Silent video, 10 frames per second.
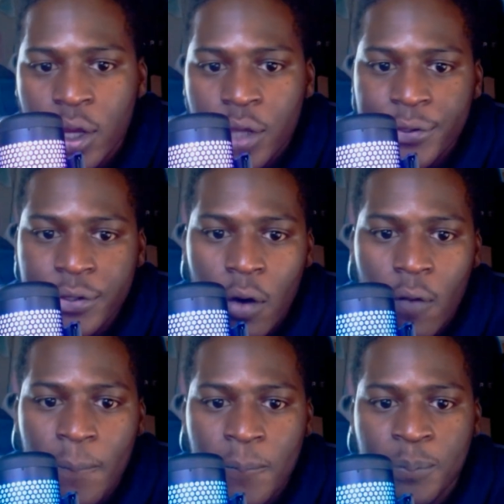you know,
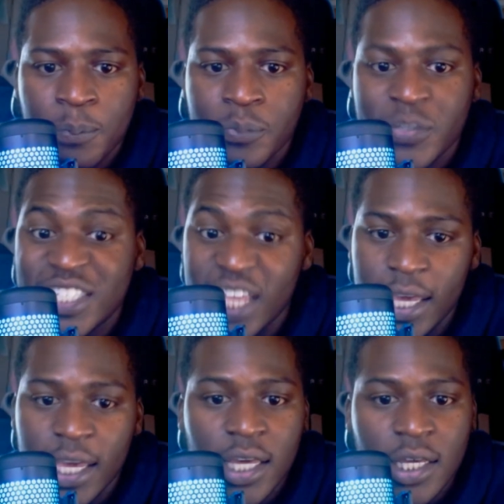
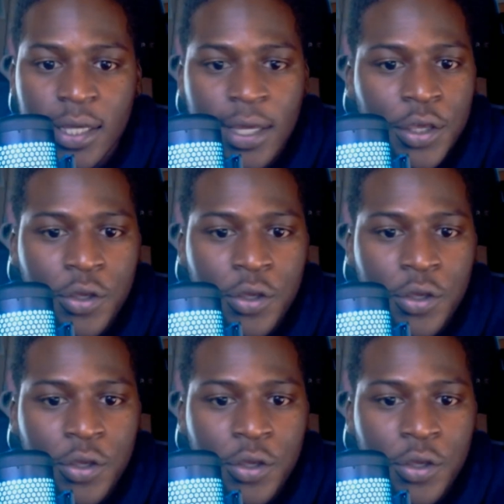singing, you'll